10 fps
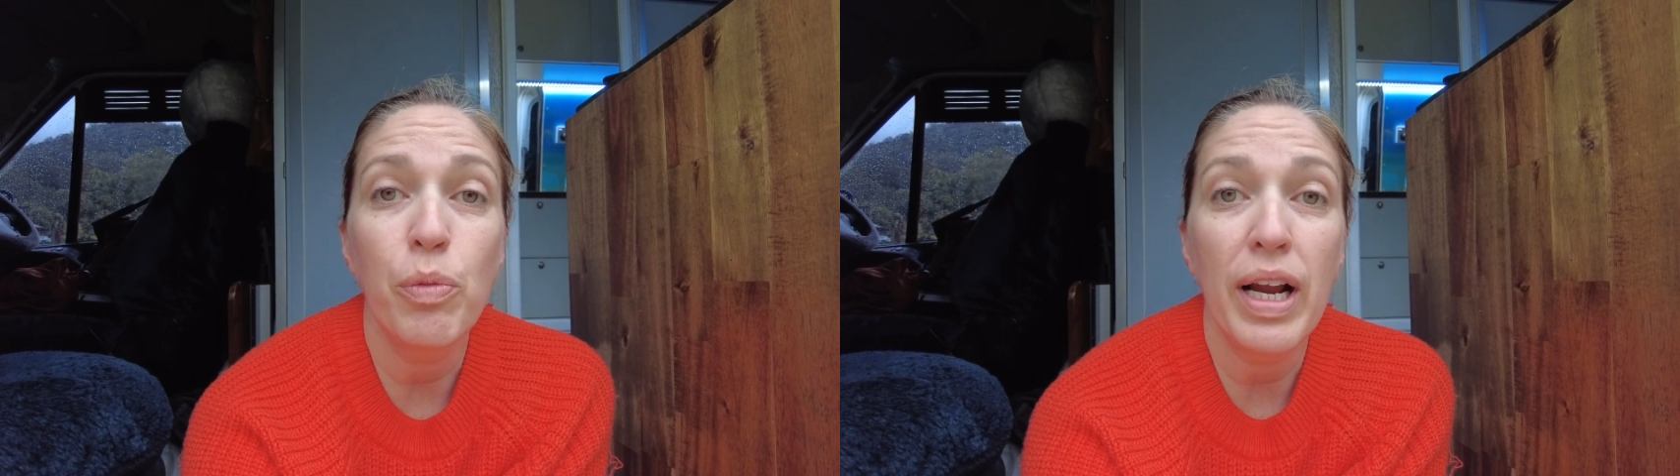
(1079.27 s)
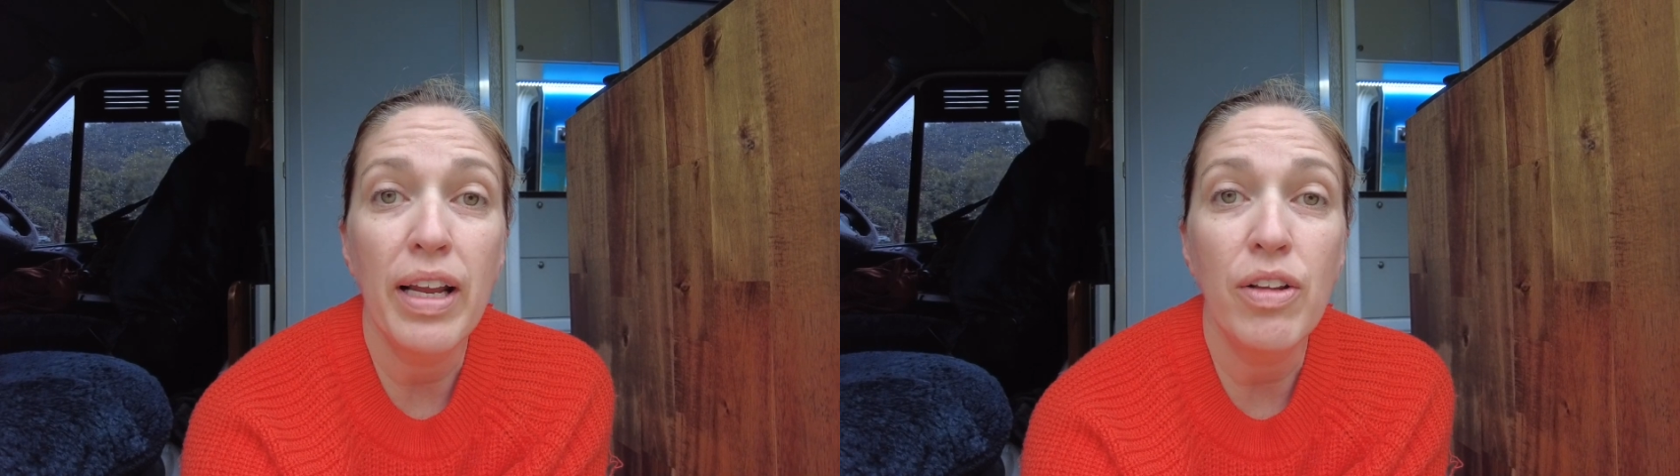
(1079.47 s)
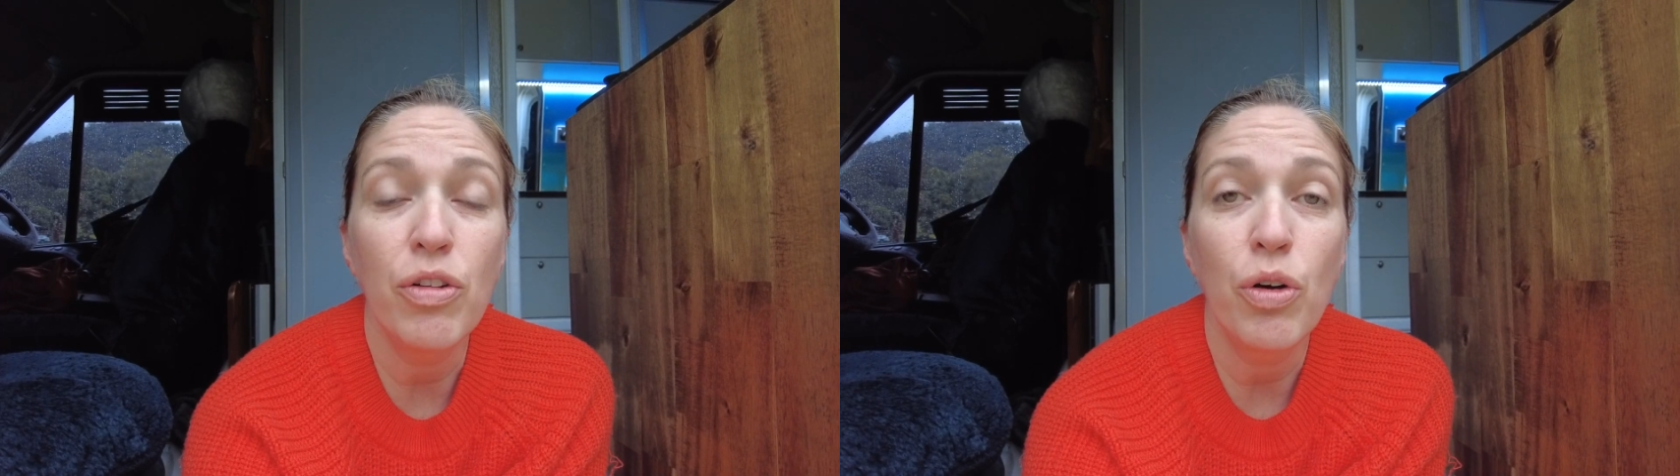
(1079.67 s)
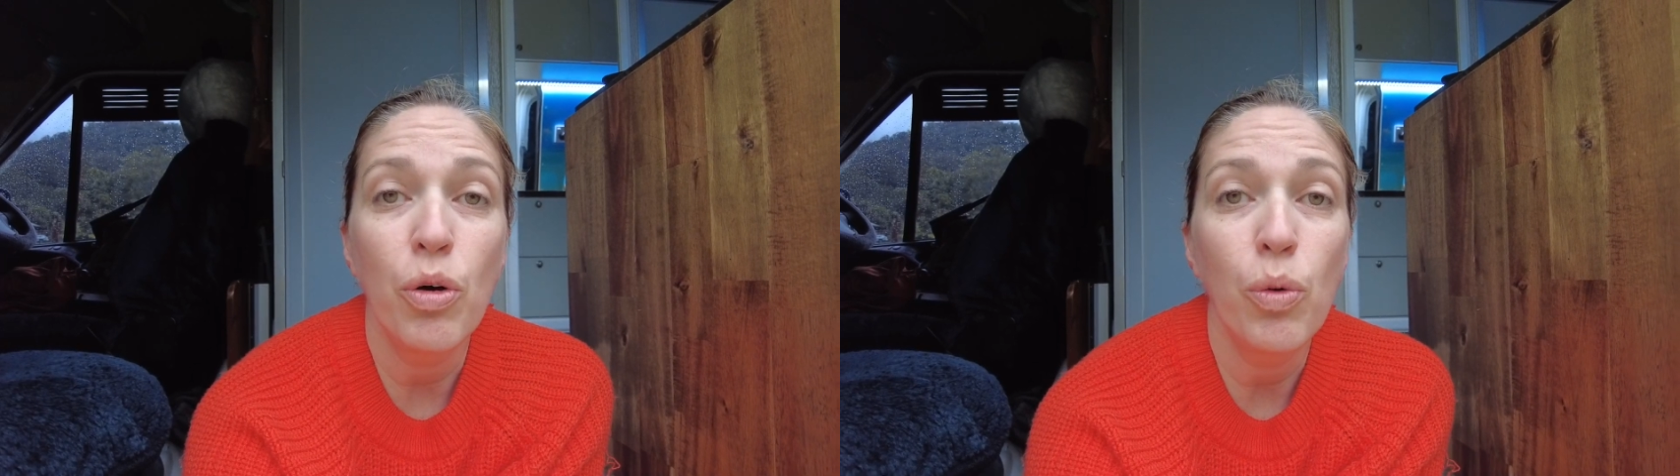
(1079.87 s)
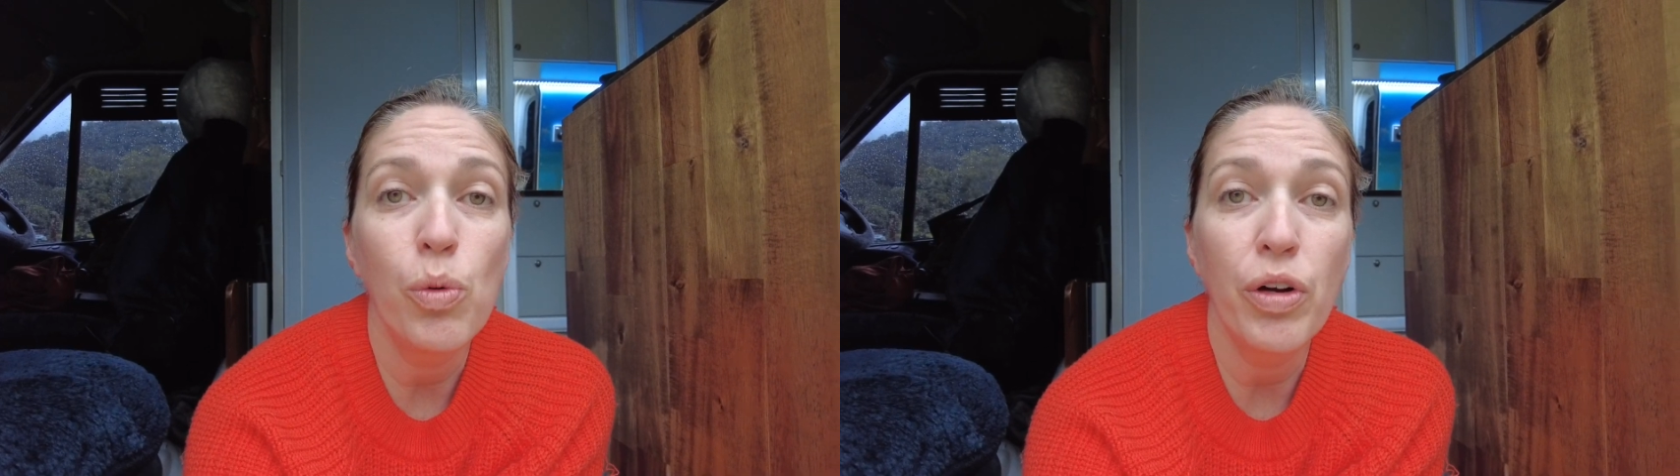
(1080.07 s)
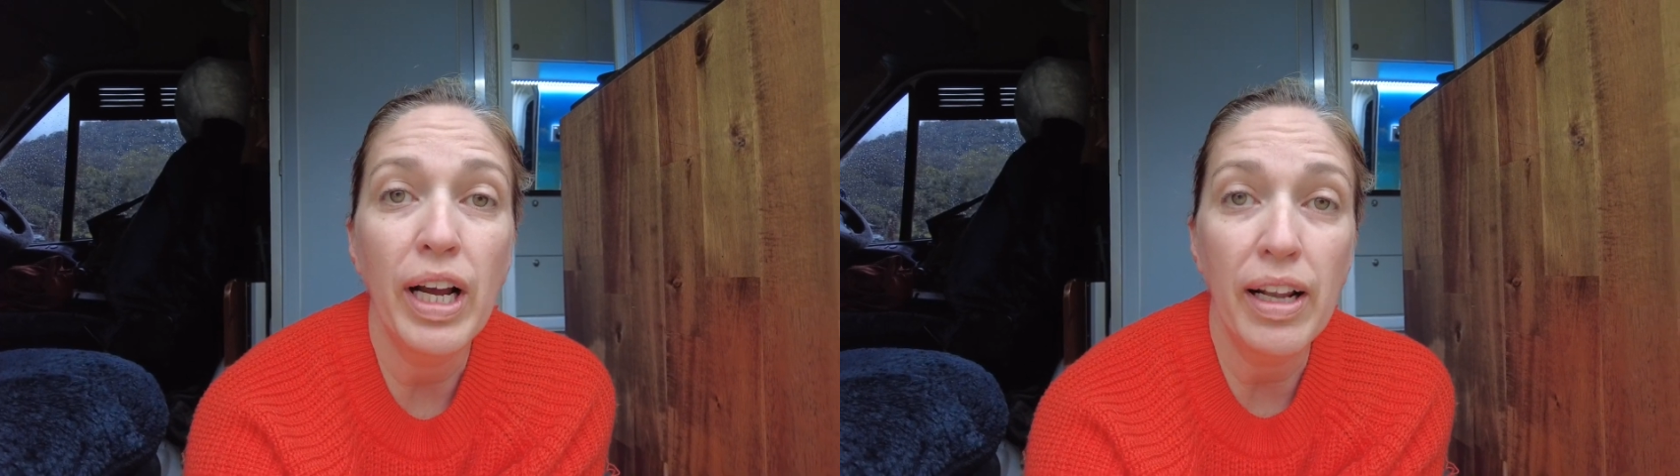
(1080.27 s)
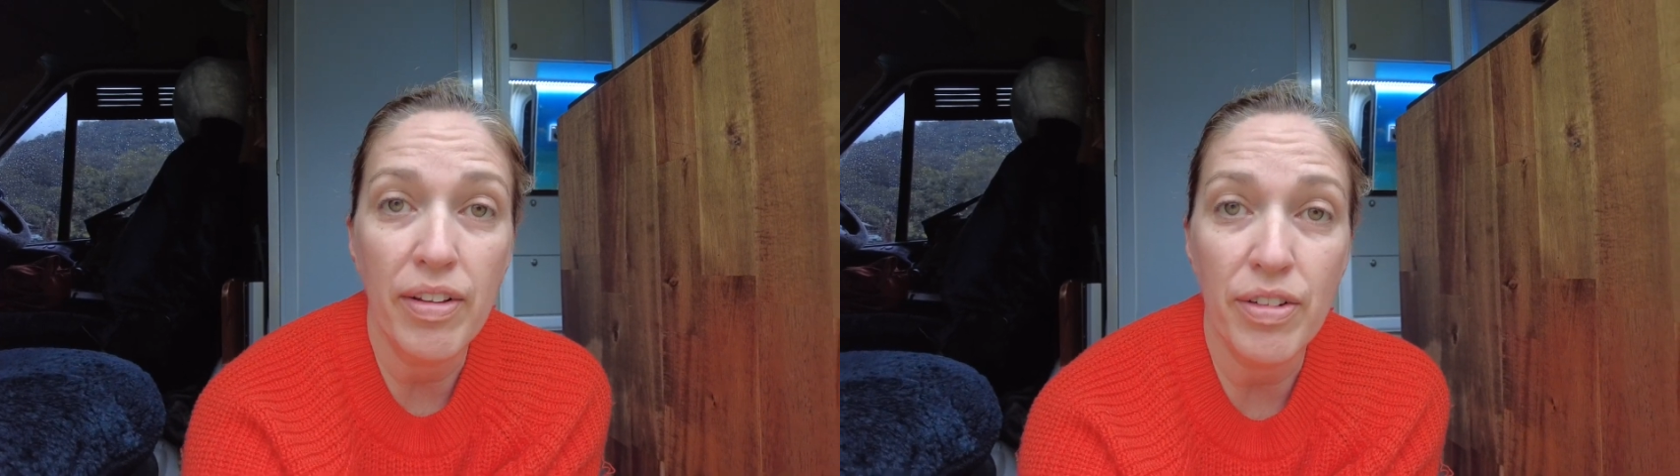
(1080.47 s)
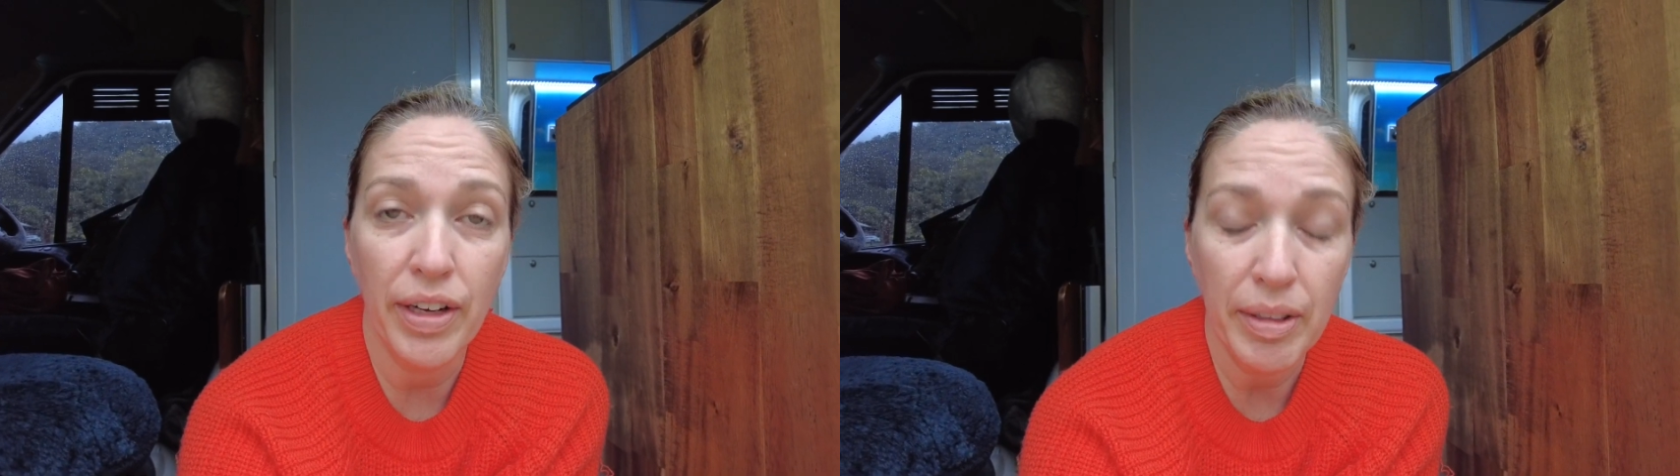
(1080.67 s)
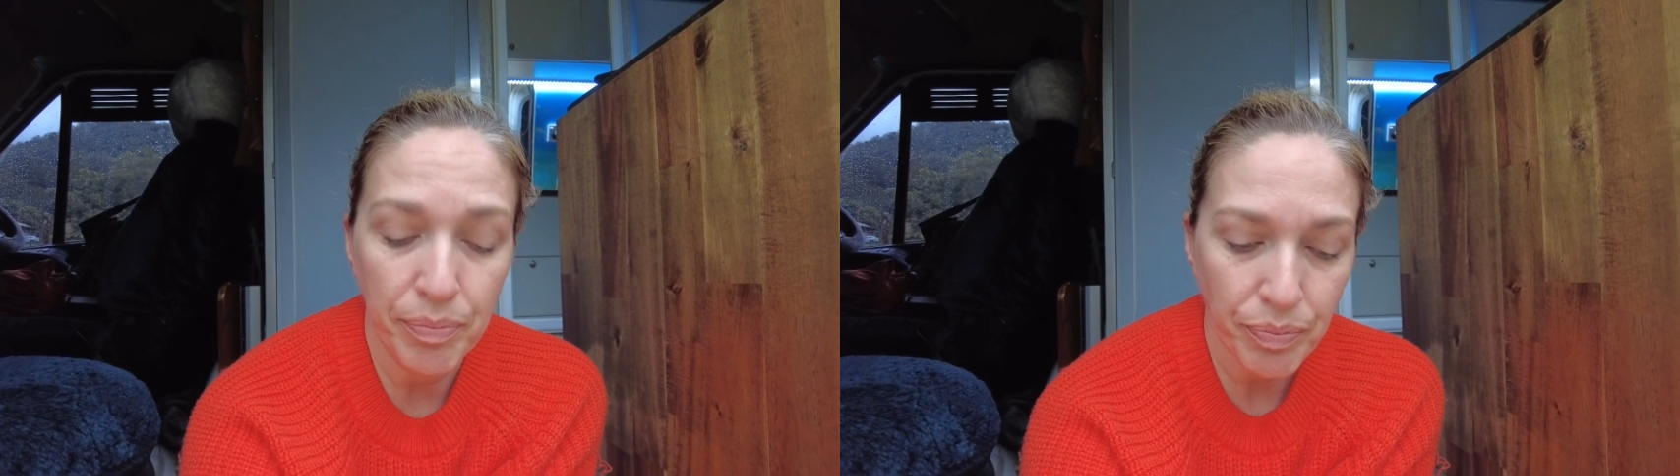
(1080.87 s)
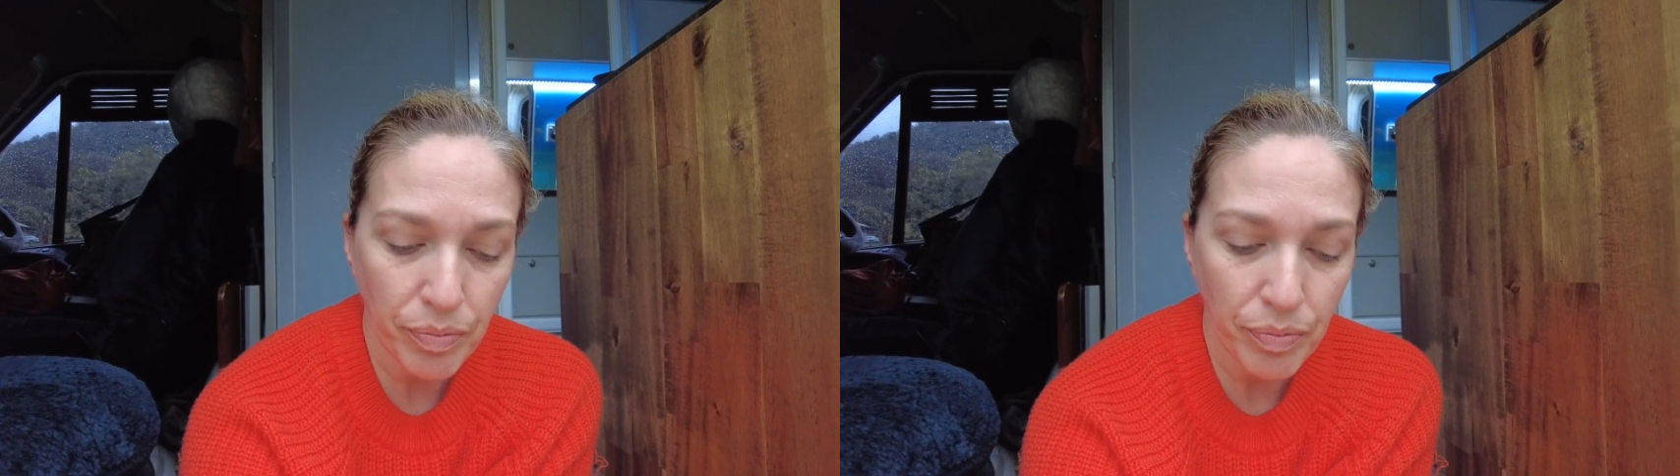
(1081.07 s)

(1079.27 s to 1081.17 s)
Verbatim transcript: rained all night last night.